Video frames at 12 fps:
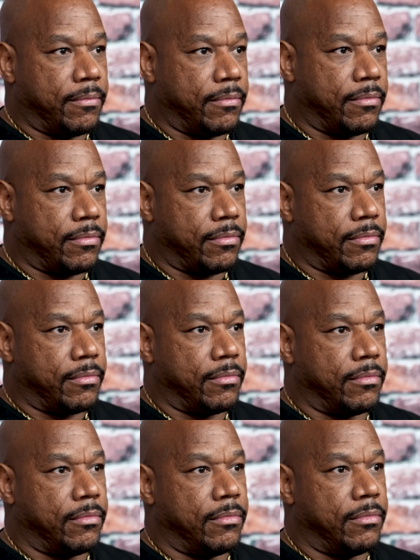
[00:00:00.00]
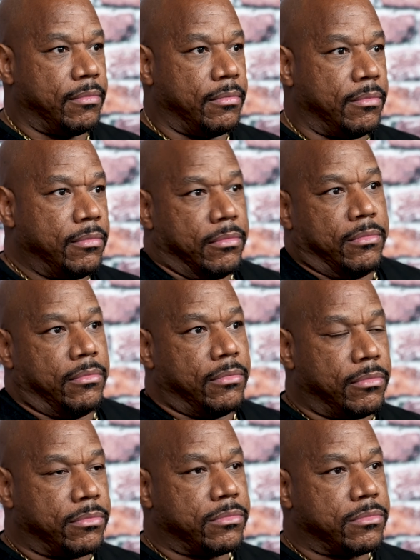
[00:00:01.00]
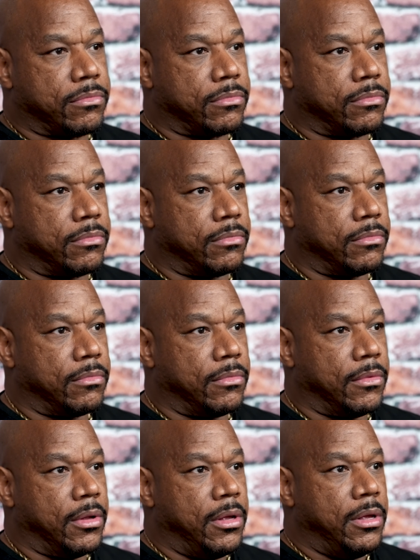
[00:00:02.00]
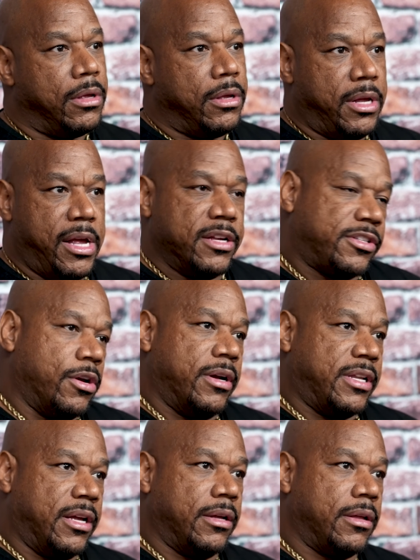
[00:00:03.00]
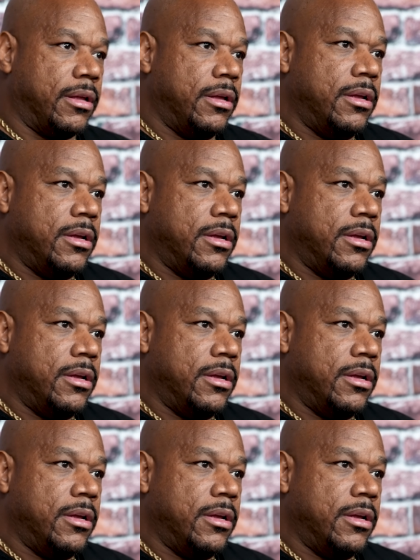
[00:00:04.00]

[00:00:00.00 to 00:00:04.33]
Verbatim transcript: I lost my footage. My my hard drive broke. Yeah, so, so I don't have it.